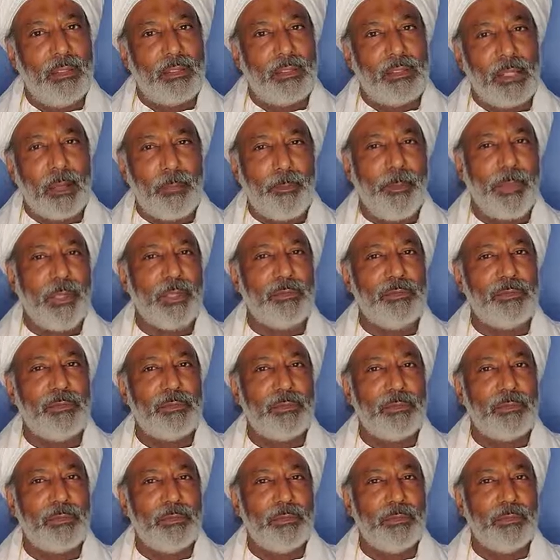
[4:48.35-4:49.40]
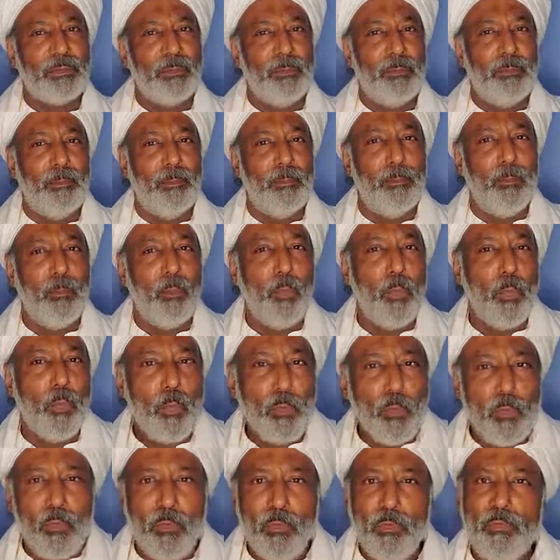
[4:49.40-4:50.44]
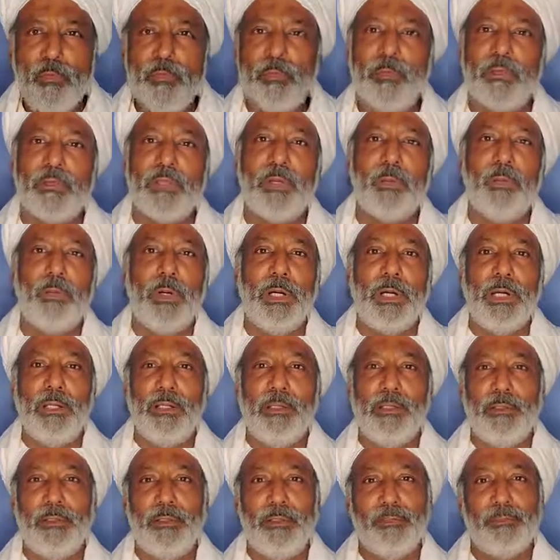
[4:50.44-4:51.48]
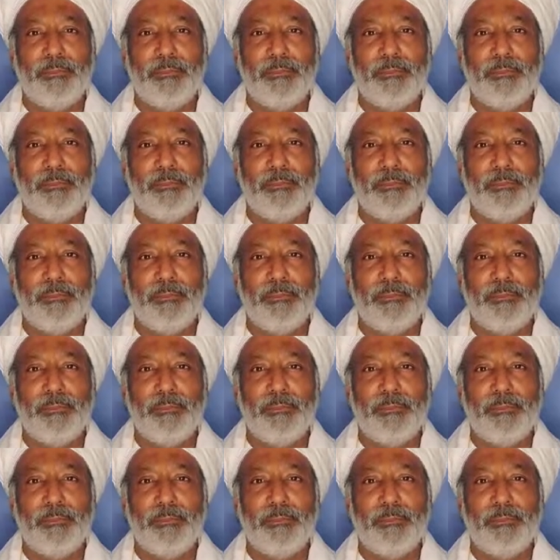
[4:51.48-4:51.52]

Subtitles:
Tapas moves the world.